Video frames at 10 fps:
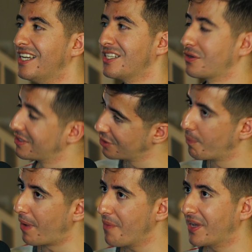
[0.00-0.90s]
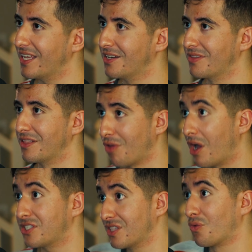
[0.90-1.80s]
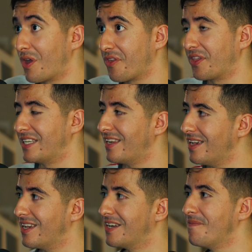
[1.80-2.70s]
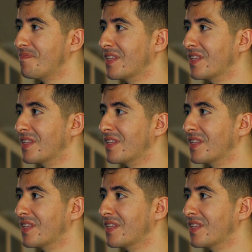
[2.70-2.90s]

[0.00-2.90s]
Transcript: So I was a little bummed that Italy lost in the way that they did,